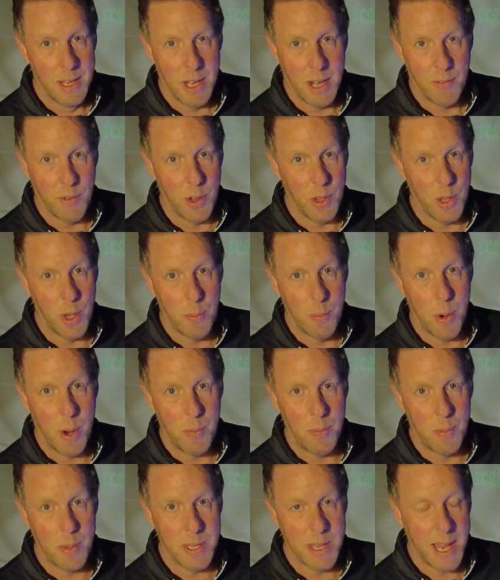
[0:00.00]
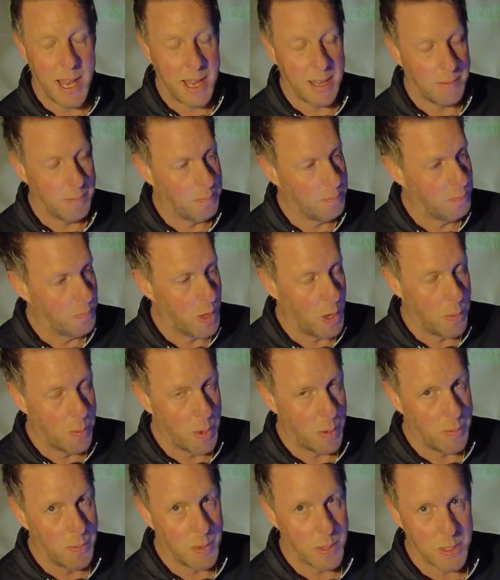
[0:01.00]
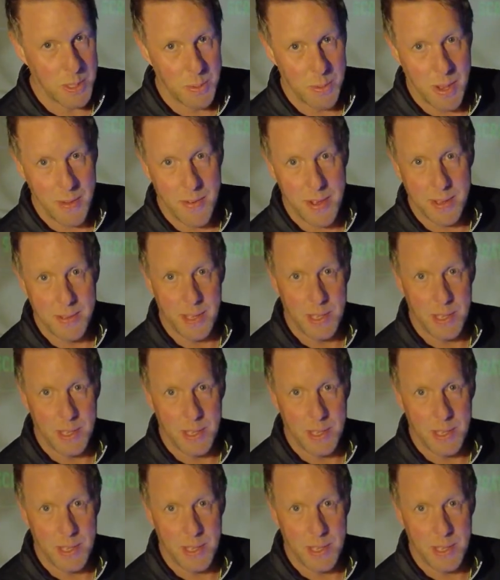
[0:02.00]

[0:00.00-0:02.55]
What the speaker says: I've got no problem with that. No problem whatsoever.